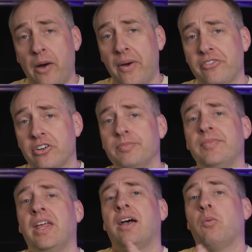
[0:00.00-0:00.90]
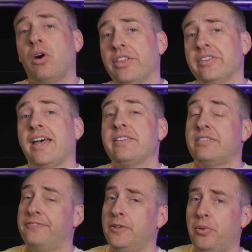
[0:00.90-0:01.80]
However, while this has
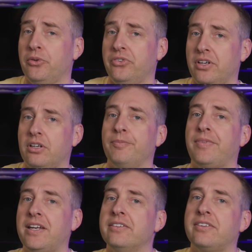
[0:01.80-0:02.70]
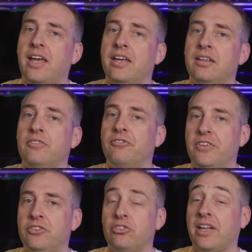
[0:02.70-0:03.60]
the vPro sticker, that is a
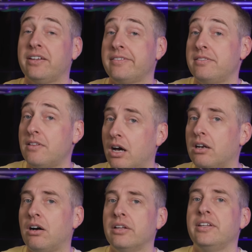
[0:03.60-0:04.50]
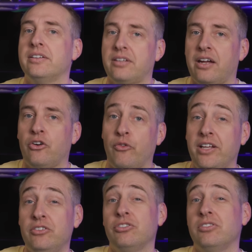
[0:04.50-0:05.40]
feature that is not on the entire
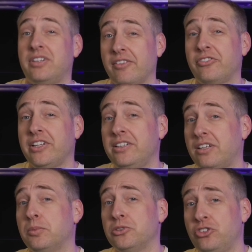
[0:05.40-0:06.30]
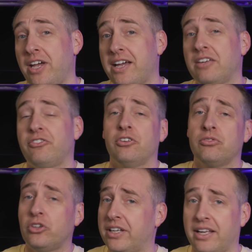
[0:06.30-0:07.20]
range, so definitely double check if you're
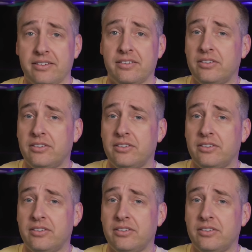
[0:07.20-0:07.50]
looking at